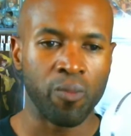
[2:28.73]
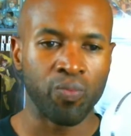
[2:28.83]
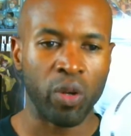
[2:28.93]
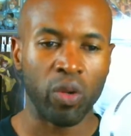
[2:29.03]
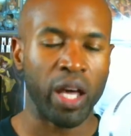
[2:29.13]

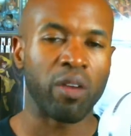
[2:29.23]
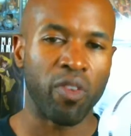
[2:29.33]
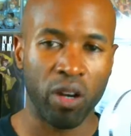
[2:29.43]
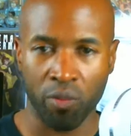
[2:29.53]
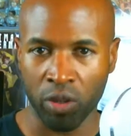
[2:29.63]
were a lot of
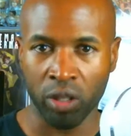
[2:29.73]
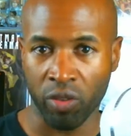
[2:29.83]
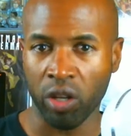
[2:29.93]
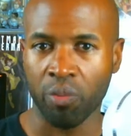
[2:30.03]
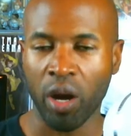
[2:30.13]

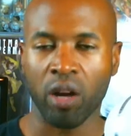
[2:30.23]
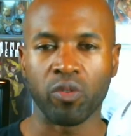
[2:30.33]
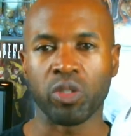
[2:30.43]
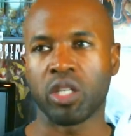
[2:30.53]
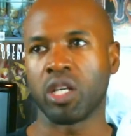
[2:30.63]
very
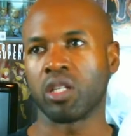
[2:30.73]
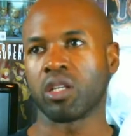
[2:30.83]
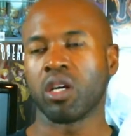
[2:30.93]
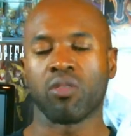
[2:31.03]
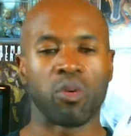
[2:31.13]
powerful scenes
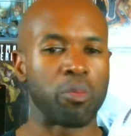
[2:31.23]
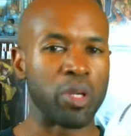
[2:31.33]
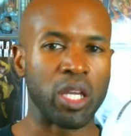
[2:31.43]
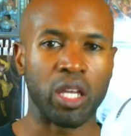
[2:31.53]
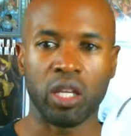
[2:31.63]
from the
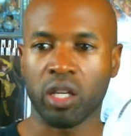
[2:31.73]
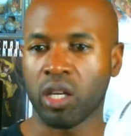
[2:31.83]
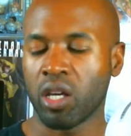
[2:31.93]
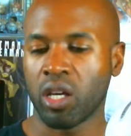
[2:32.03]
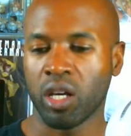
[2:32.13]
beginning
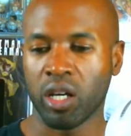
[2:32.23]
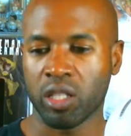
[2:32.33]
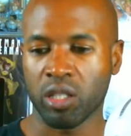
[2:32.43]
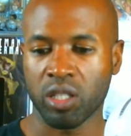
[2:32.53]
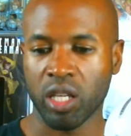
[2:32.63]

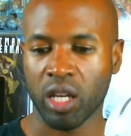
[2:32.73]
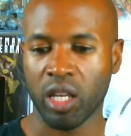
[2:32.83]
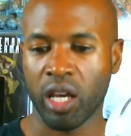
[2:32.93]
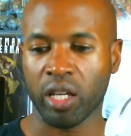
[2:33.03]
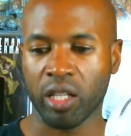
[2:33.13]
to the second
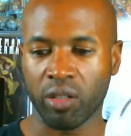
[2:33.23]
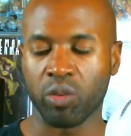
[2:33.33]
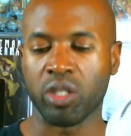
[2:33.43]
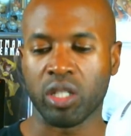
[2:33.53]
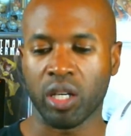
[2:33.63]
act. It
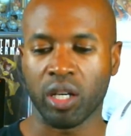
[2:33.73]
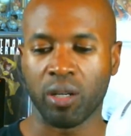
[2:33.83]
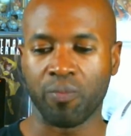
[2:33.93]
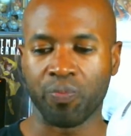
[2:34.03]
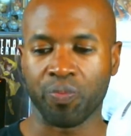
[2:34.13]
was
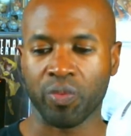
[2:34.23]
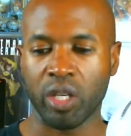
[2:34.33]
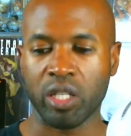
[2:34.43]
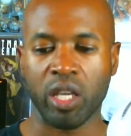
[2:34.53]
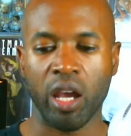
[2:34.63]

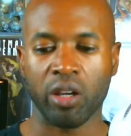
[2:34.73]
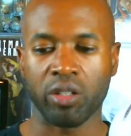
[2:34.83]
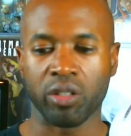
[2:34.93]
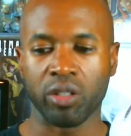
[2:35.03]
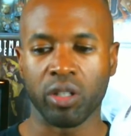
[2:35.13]
his
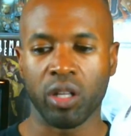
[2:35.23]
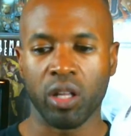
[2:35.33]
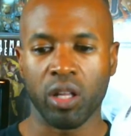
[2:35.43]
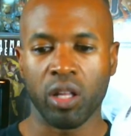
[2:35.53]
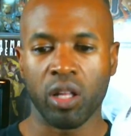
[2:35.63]
character.
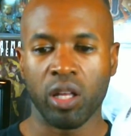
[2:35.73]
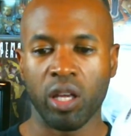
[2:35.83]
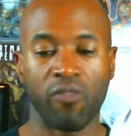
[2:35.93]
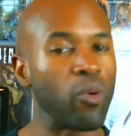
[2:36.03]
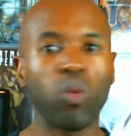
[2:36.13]

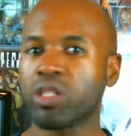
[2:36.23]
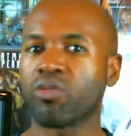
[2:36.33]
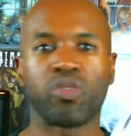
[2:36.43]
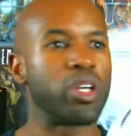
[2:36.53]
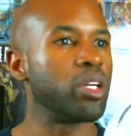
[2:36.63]
If it wasn't
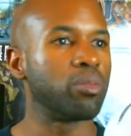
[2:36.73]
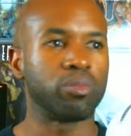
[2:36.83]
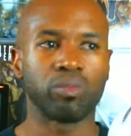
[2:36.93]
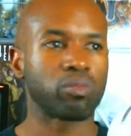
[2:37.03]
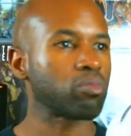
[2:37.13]
for
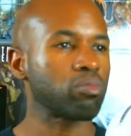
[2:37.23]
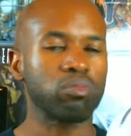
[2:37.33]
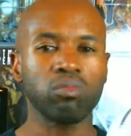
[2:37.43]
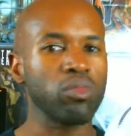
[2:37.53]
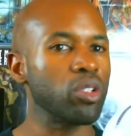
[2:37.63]
him,
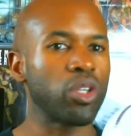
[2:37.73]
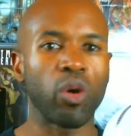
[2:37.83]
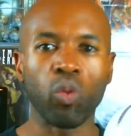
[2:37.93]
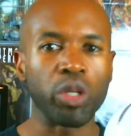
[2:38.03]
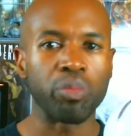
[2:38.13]
there
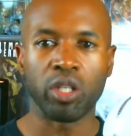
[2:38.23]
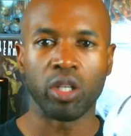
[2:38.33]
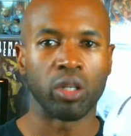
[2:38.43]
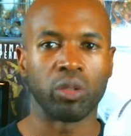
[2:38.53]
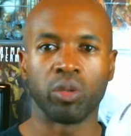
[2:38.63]
would be
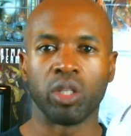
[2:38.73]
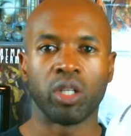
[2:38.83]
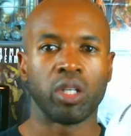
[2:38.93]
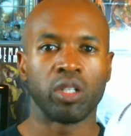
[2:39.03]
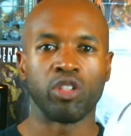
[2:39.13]
no
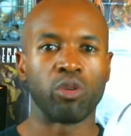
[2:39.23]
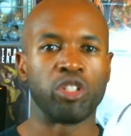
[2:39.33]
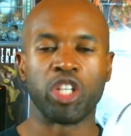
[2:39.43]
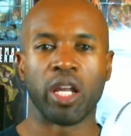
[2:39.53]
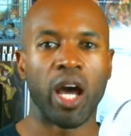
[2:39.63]

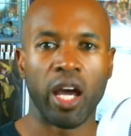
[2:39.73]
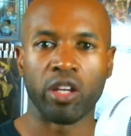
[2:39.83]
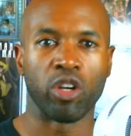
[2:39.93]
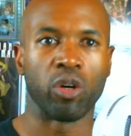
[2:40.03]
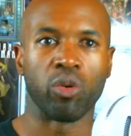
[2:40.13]
Jedi,
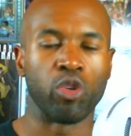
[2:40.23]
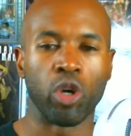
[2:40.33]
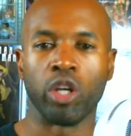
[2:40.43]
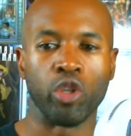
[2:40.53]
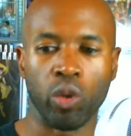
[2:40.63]
no
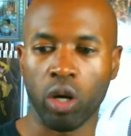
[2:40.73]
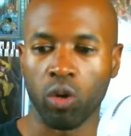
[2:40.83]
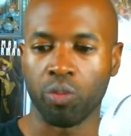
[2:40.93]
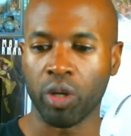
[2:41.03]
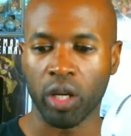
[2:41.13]
A New Hope.